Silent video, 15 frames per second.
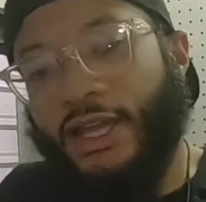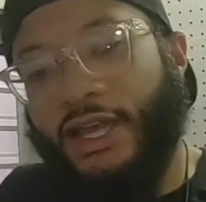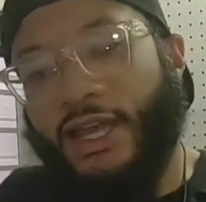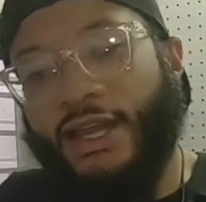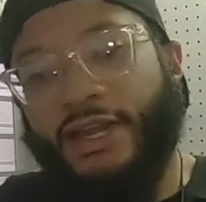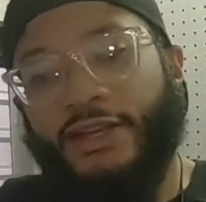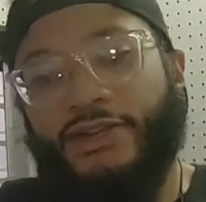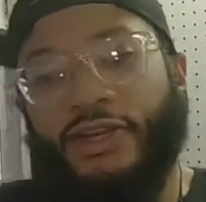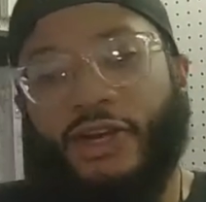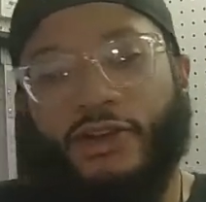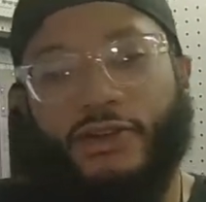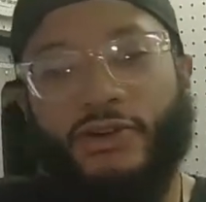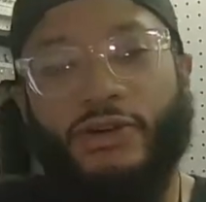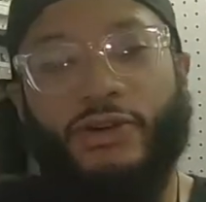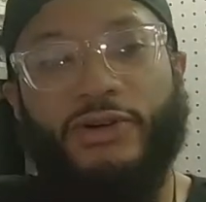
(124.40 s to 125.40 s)
an
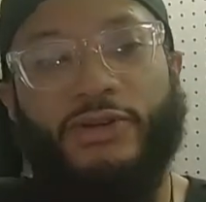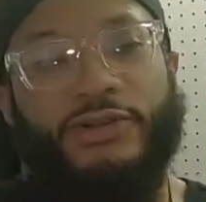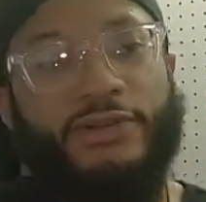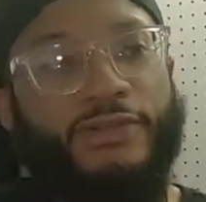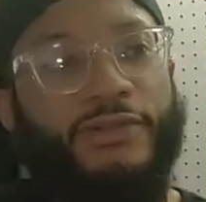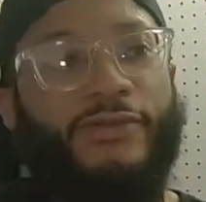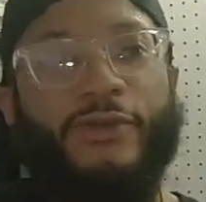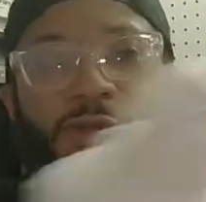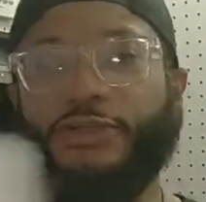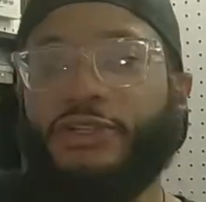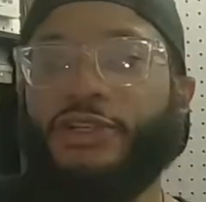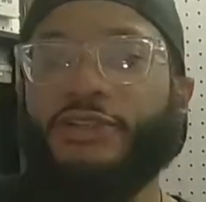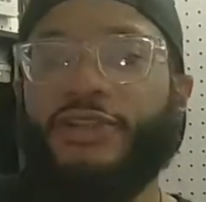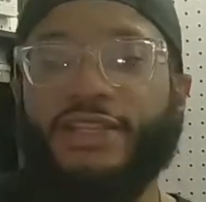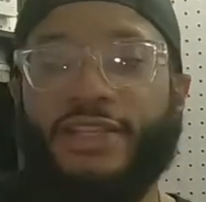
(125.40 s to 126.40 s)
internal
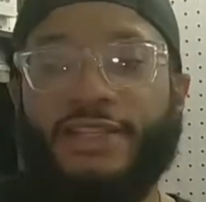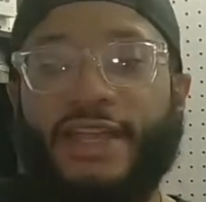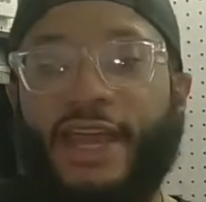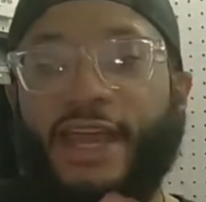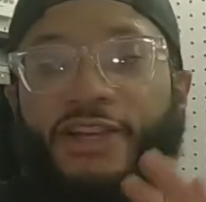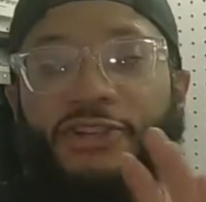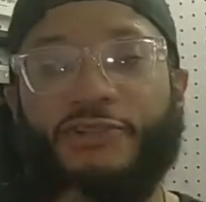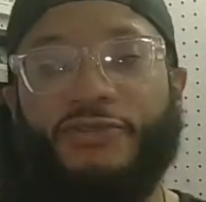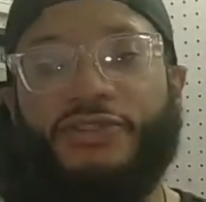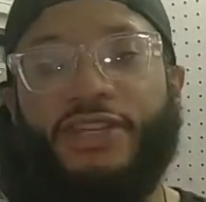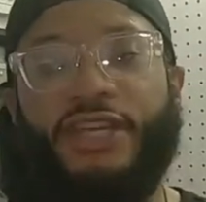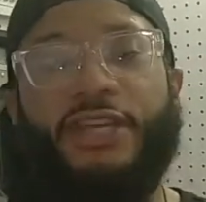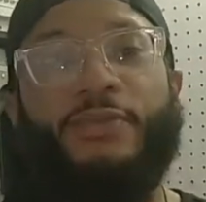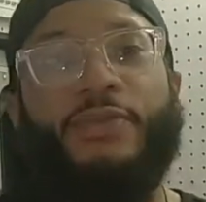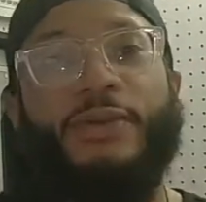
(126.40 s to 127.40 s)
filter. This is an extra
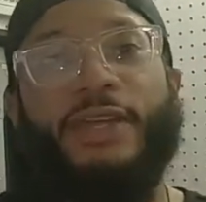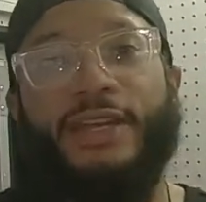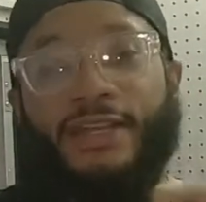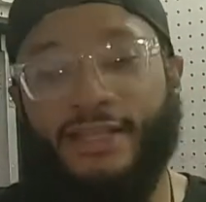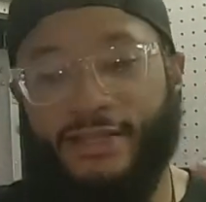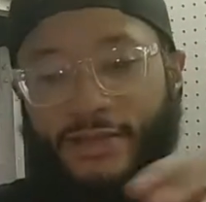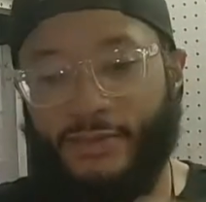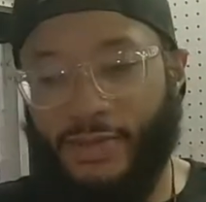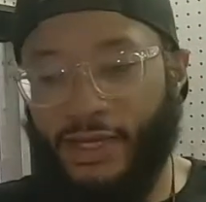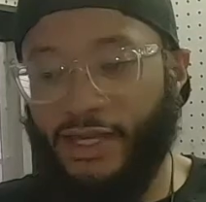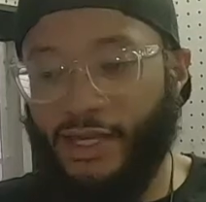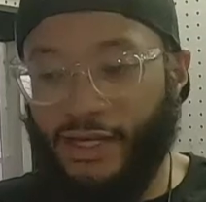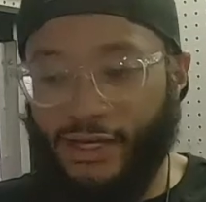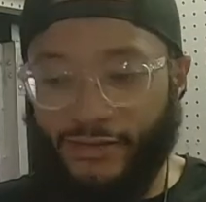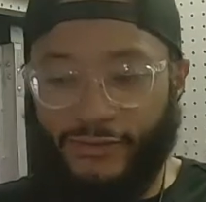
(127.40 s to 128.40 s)
deep. It needs to
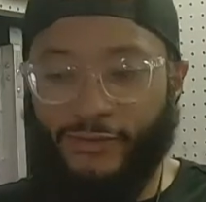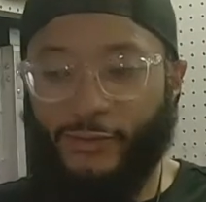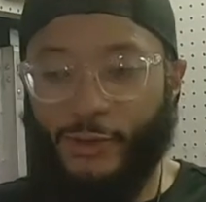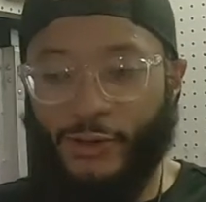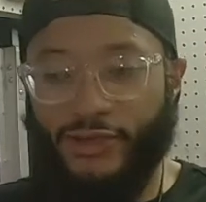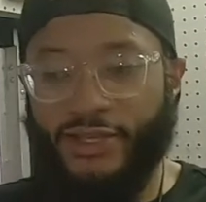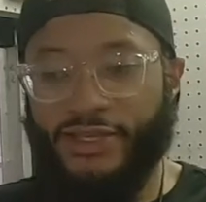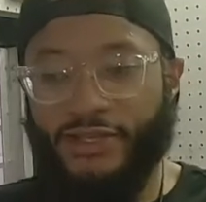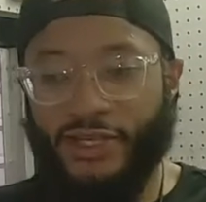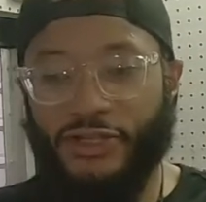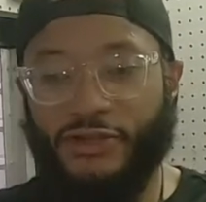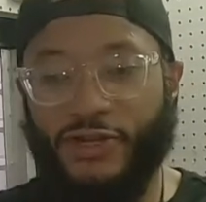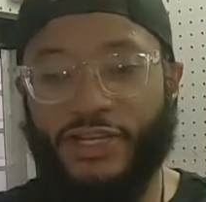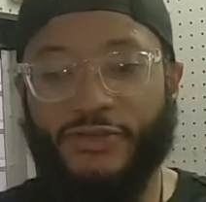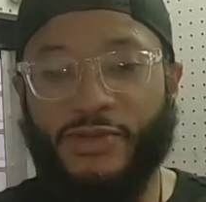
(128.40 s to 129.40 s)
be for this
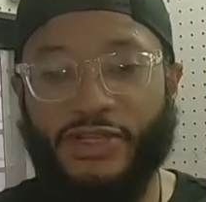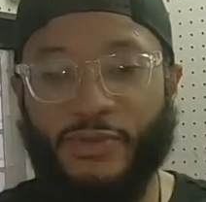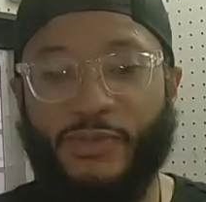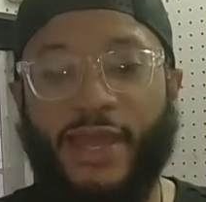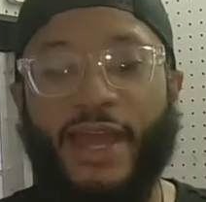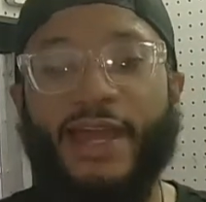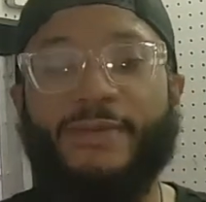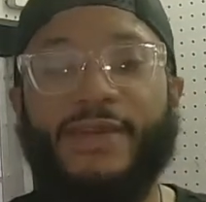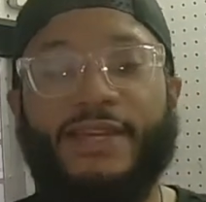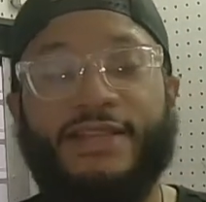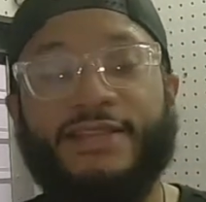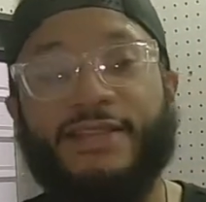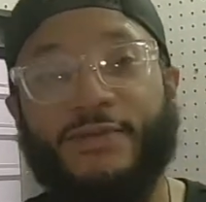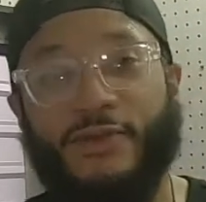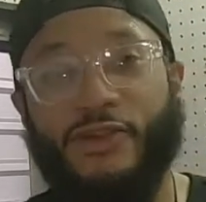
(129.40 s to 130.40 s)
transmission pan
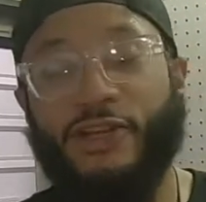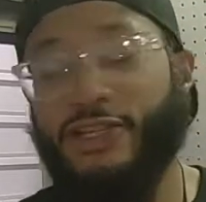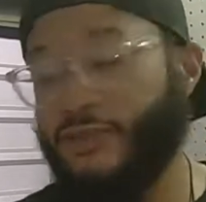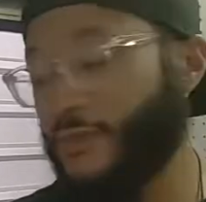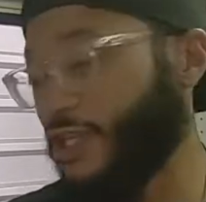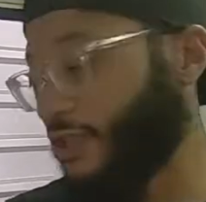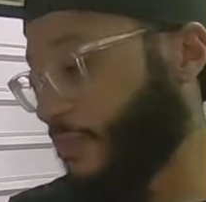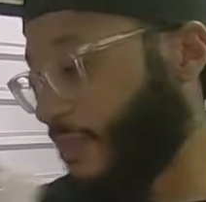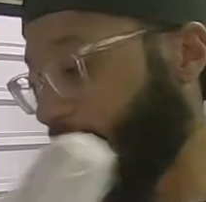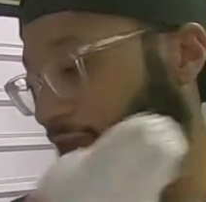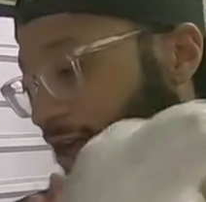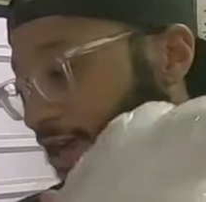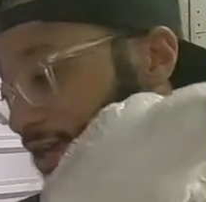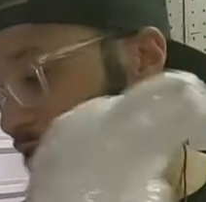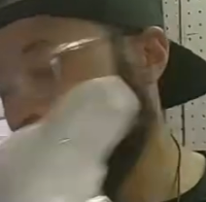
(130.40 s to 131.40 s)
because this transmission
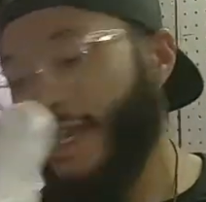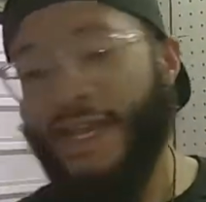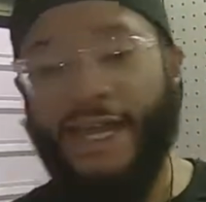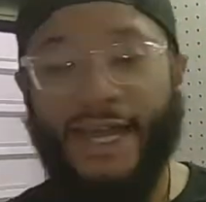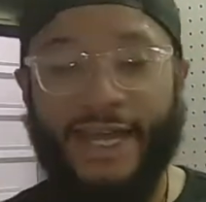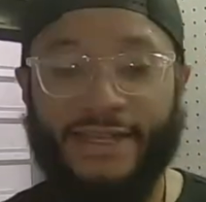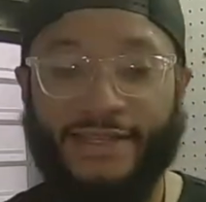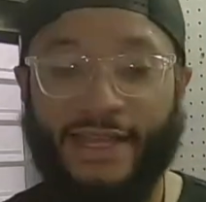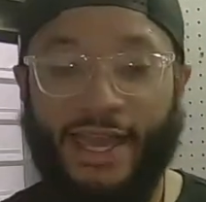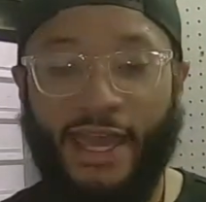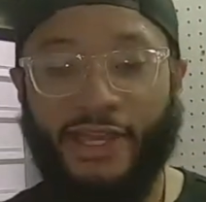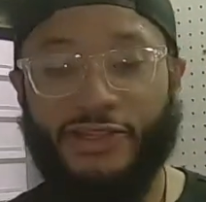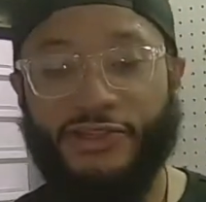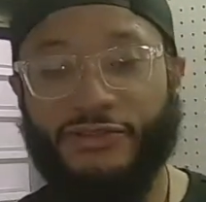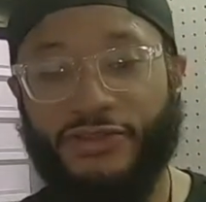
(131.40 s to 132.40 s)
pan is an
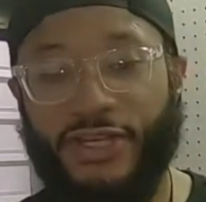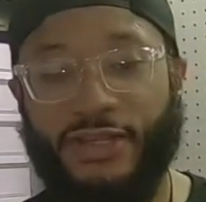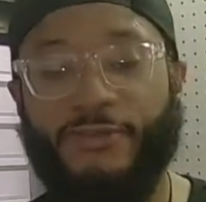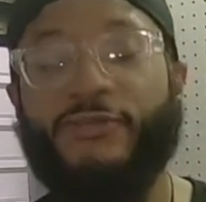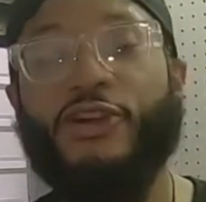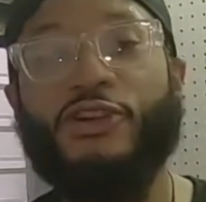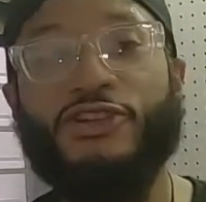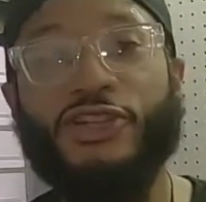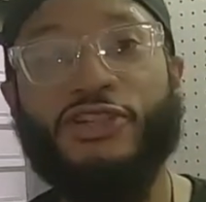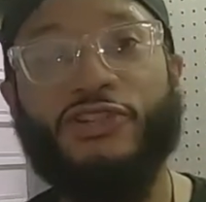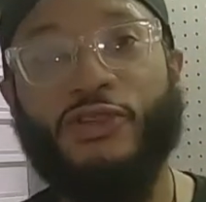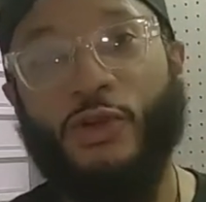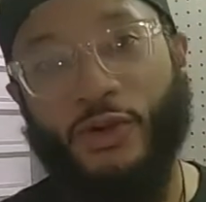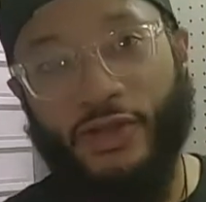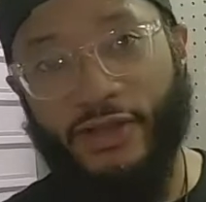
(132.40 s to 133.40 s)
extra deep version,
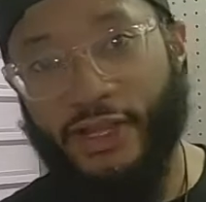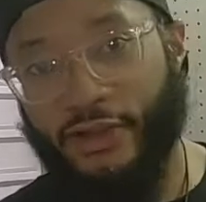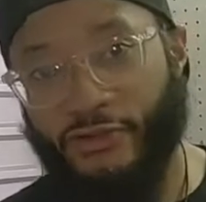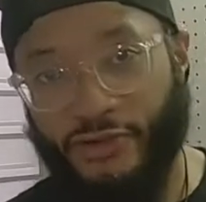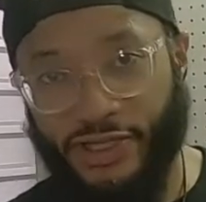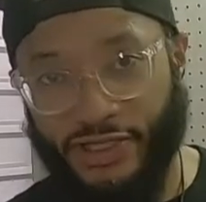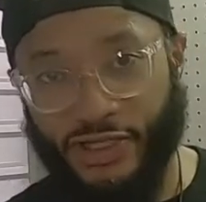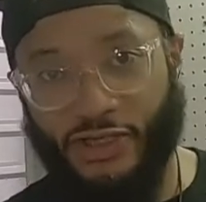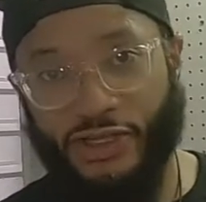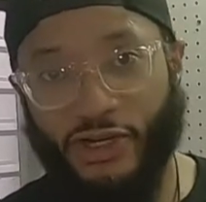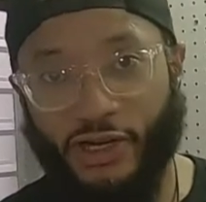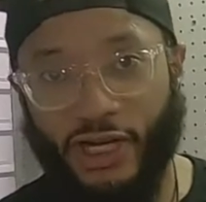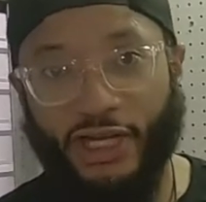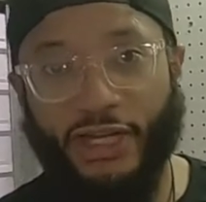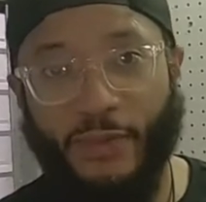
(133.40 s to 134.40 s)
so it increases
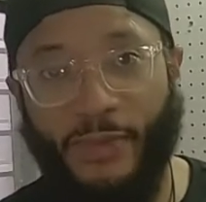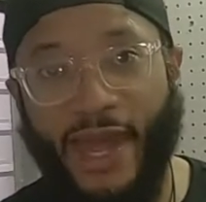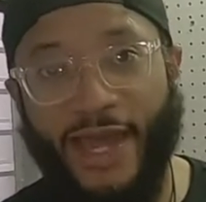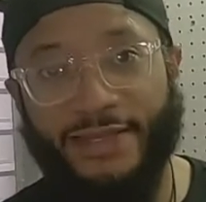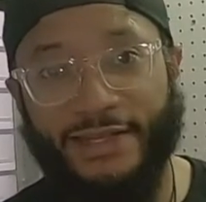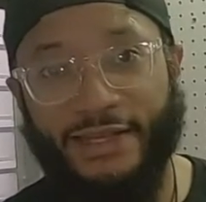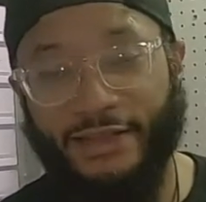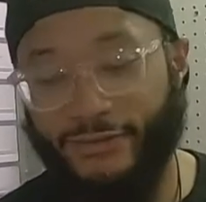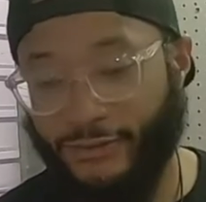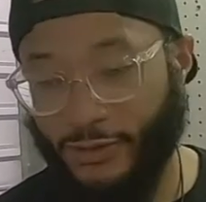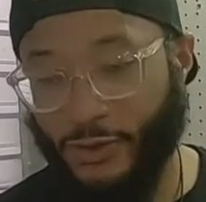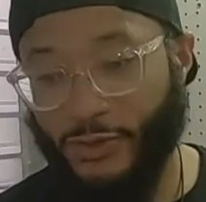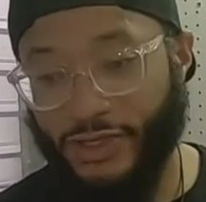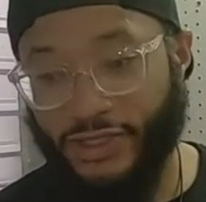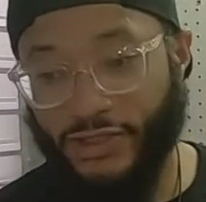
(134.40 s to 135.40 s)
your capacity of
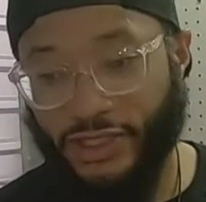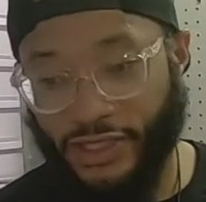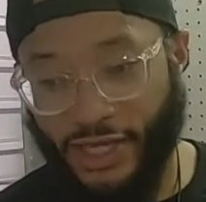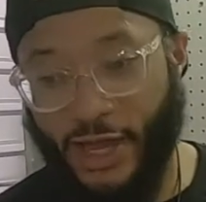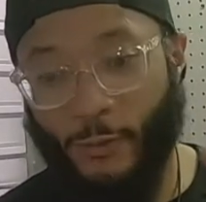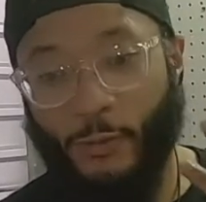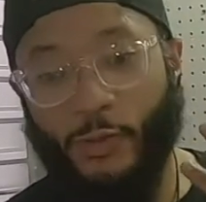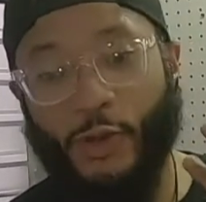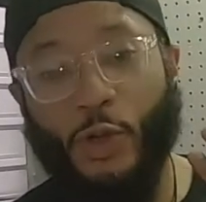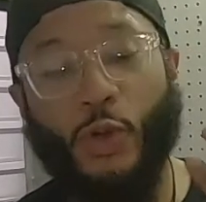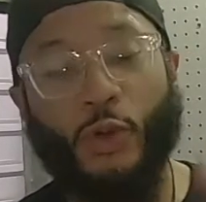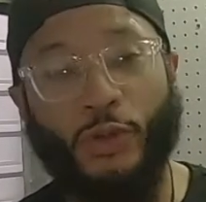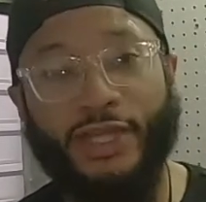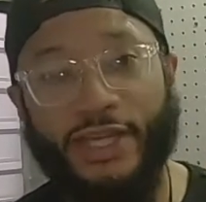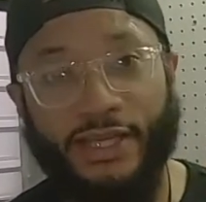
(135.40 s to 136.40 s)
fluids, should help with
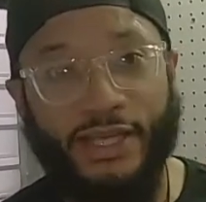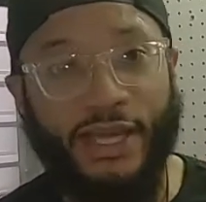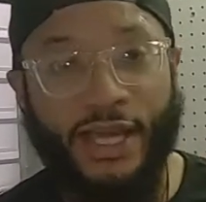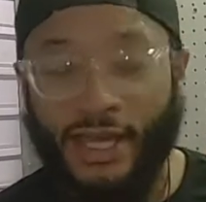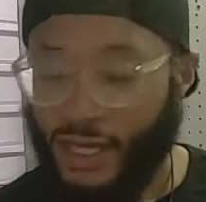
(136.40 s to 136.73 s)
cooling.